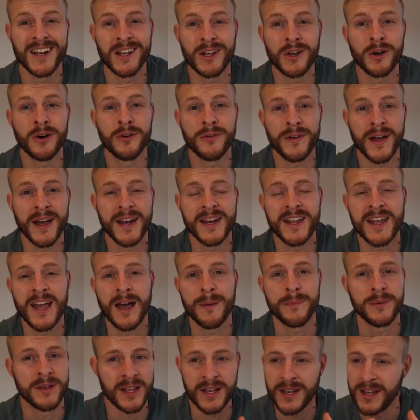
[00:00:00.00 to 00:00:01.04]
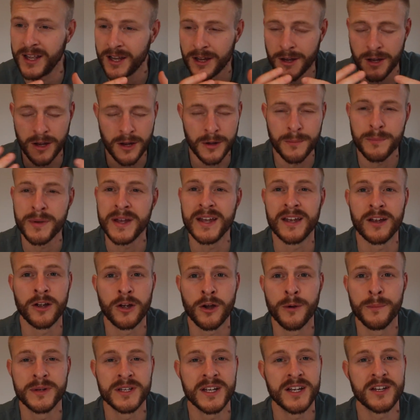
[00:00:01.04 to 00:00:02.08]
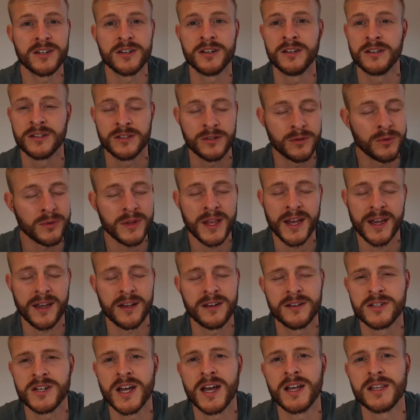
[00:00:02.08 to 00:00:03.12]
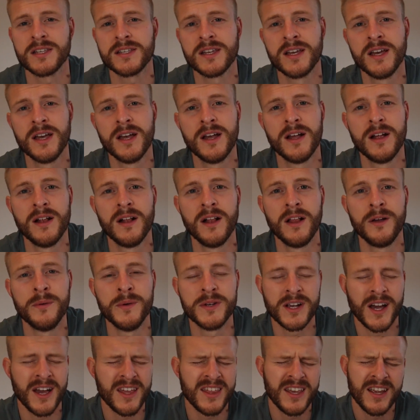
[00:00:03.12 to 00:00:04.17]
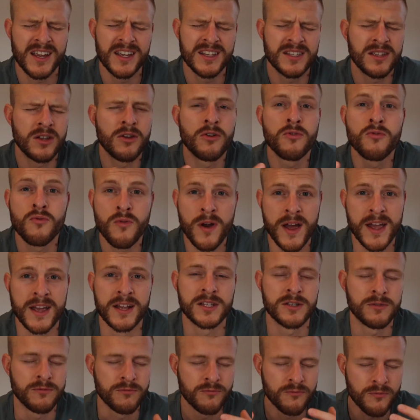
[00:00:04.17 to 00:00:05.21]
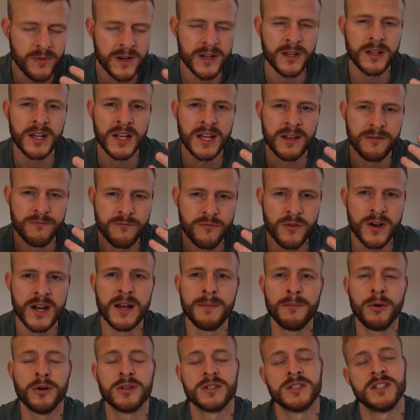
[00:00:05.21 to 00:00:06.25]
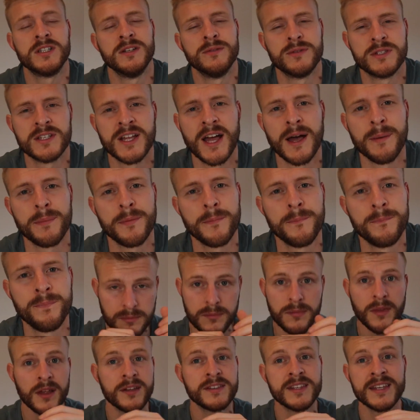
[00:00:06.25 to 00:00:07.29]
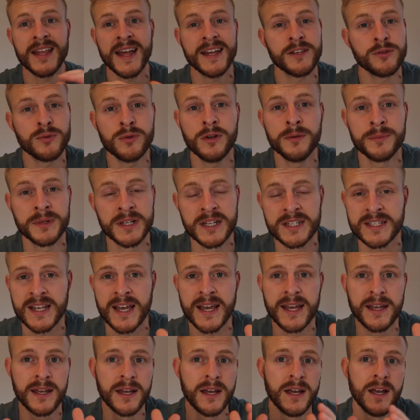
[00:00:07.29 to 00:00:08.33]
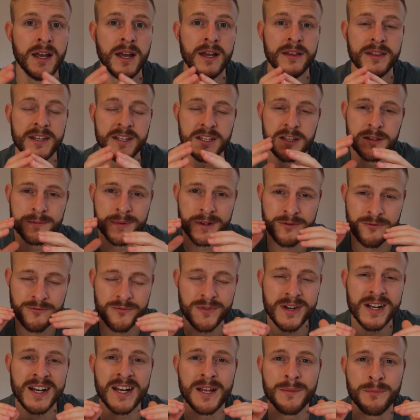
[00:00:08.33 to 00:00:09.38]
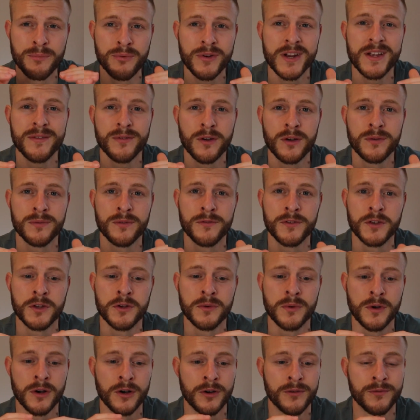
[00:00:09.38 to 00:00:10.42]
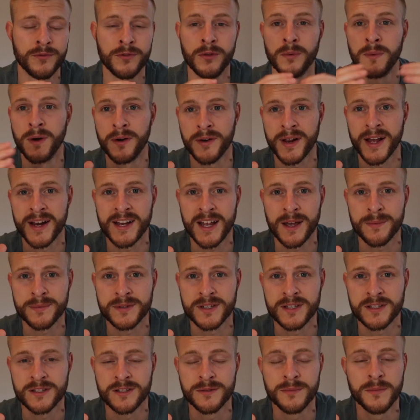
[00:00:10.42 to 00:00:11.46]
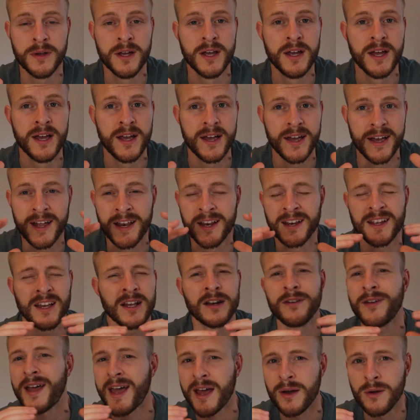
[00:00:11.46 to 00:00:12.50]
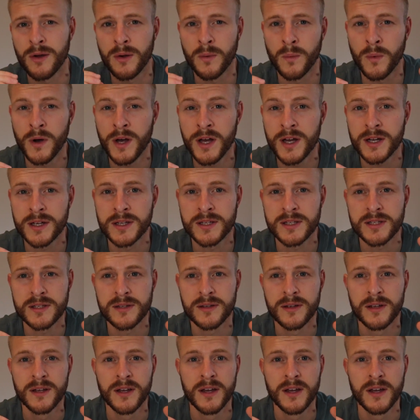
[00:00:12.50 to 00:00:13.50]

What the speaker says: a golf handicap, and then they can compete in competitions and all that kind of jazz, which I think is great. It's a really, really positive step. So that's all I'm going to say. This has been a really brief overview of the World Handicap System and kind of how it works.